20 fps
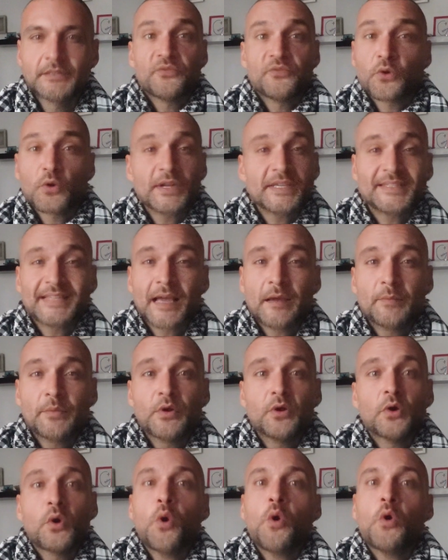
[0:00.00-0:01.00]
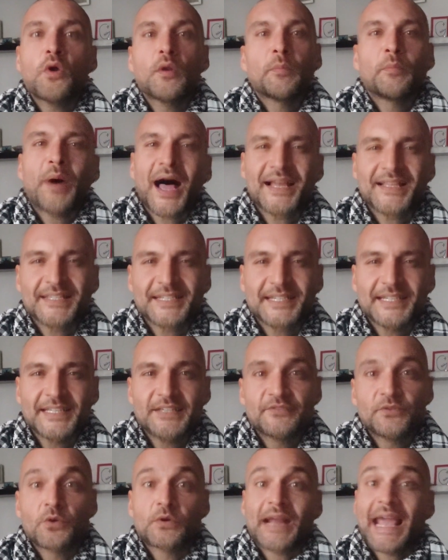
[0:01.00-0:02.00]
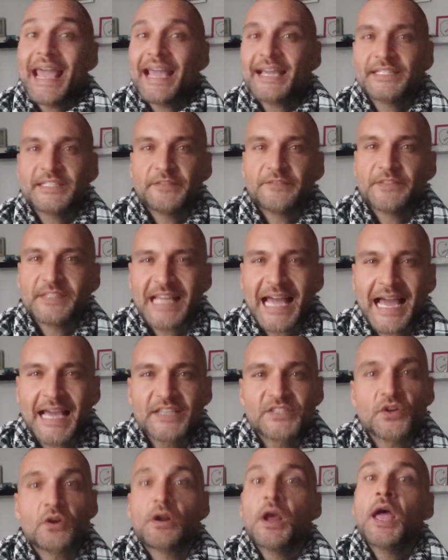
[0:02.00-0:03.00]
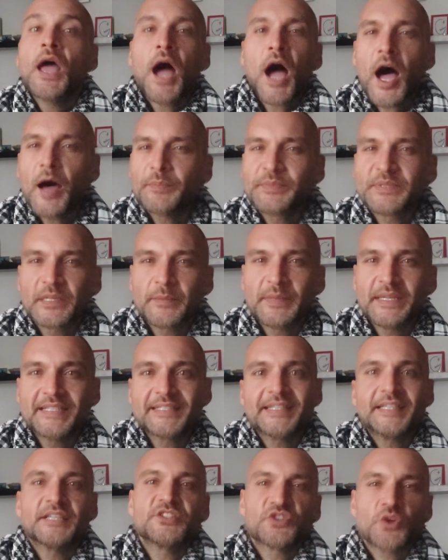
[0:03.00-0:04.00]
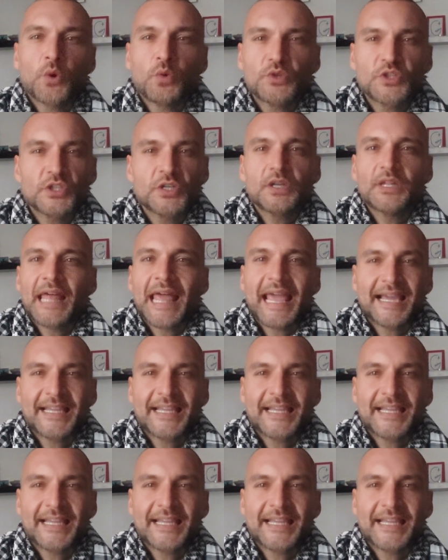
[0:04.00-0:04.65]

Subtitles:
For example, all positive or active signs are optimistic, social,